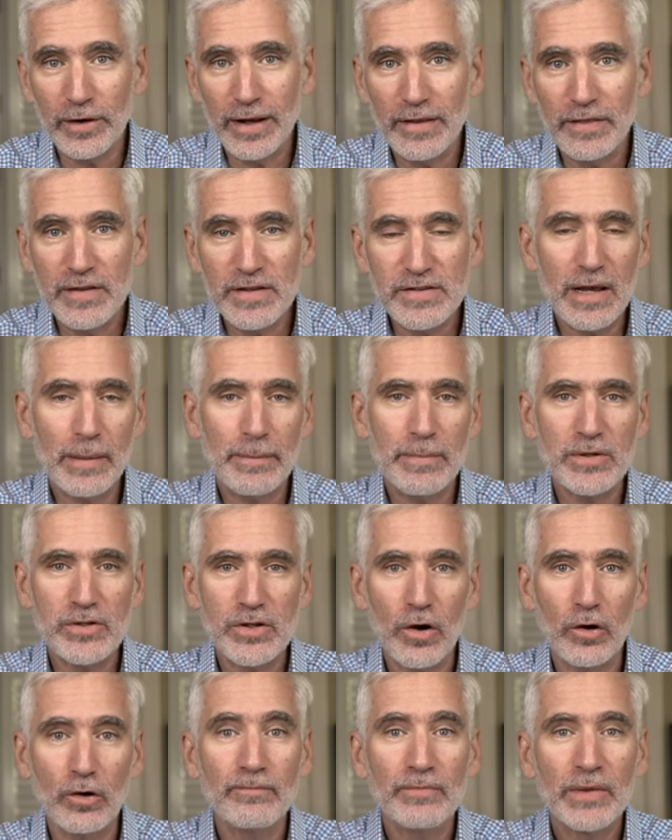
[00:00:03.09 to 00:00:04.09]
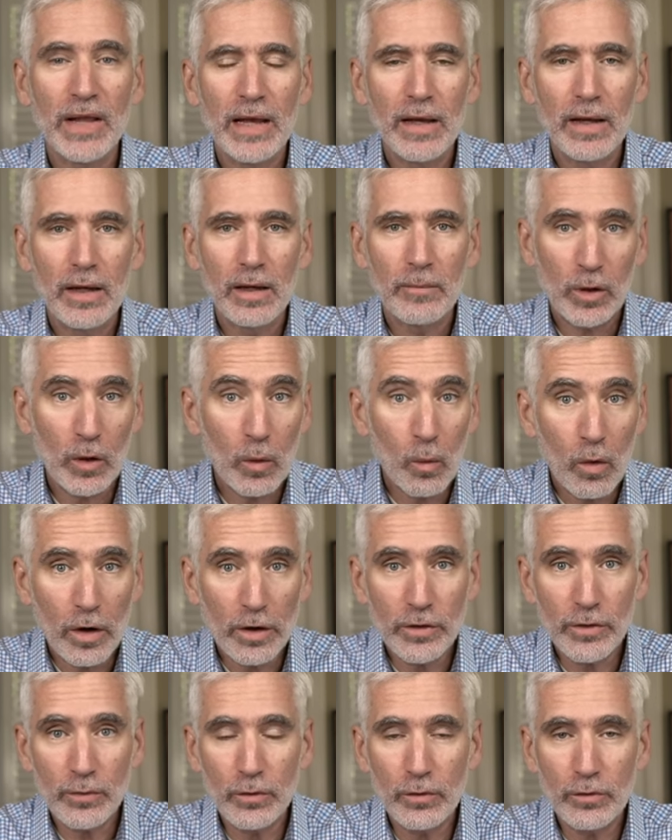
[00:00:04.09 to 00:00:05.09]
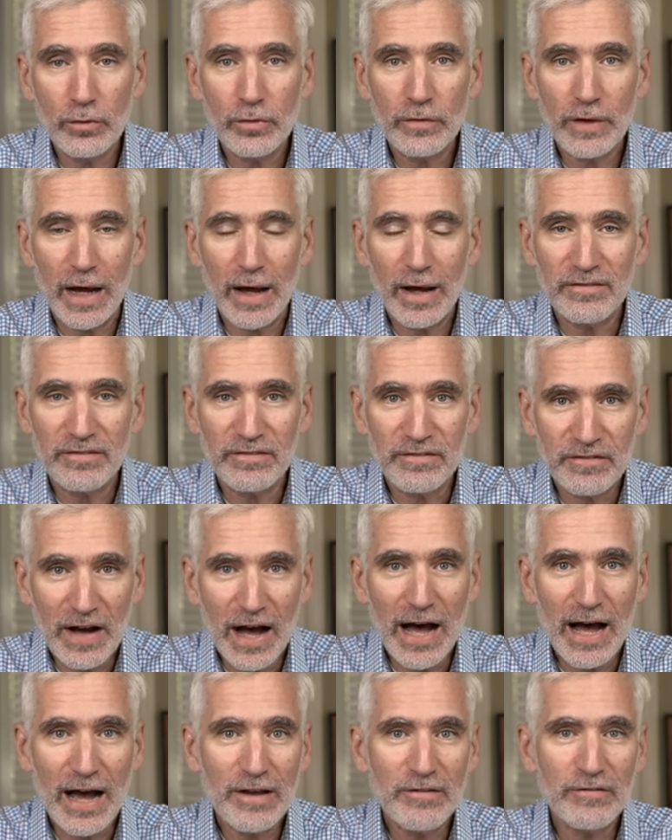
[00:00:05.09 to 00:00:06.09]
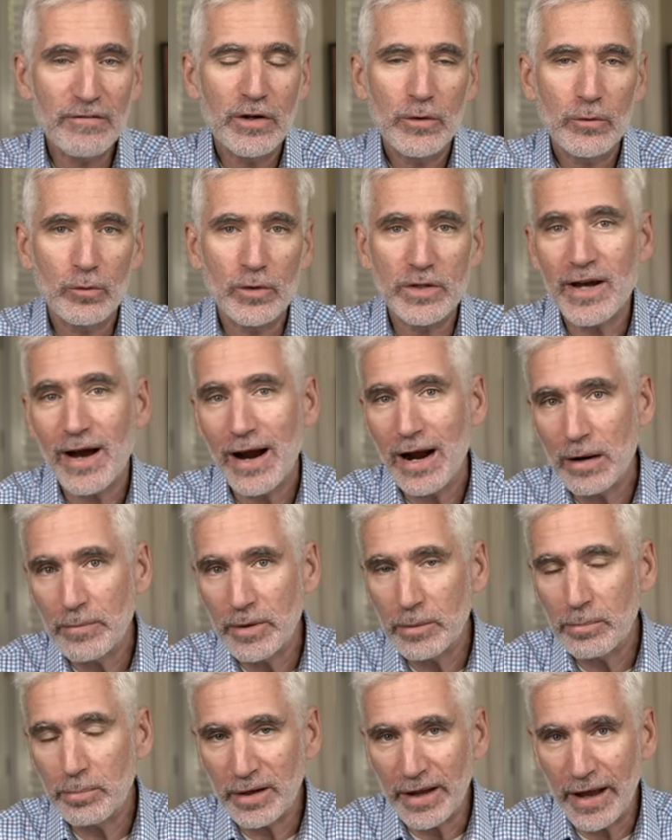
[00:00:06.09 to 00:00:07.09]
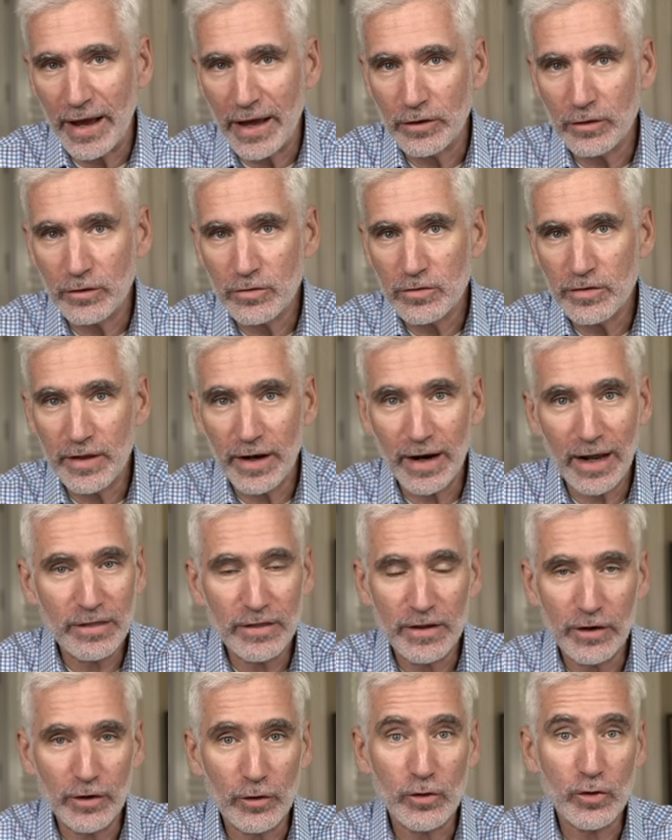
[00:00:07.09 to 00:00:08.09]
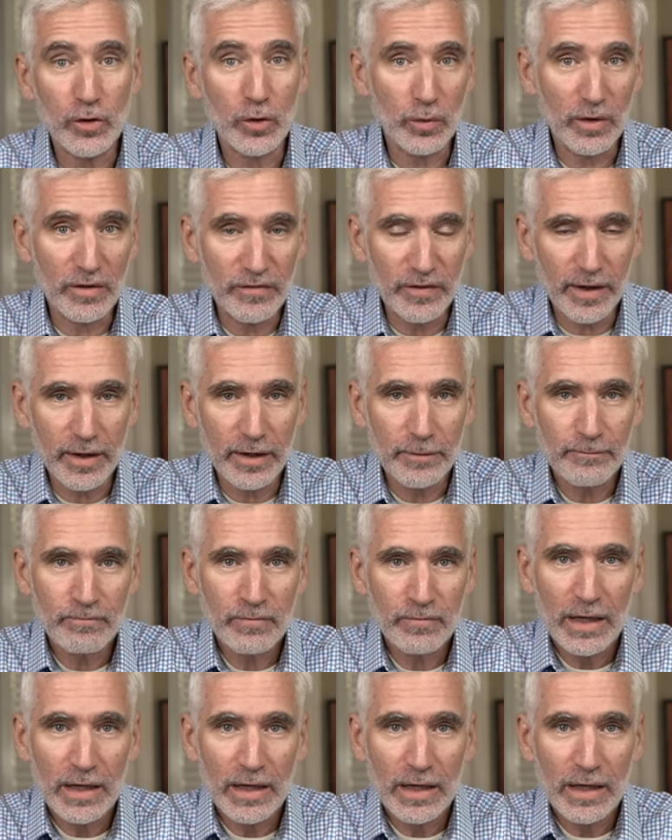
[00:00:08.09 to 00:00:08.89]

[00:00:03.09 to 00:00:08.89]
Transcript: In this episode, I'm going to walk through uh, five retirement planners that I think are terrific,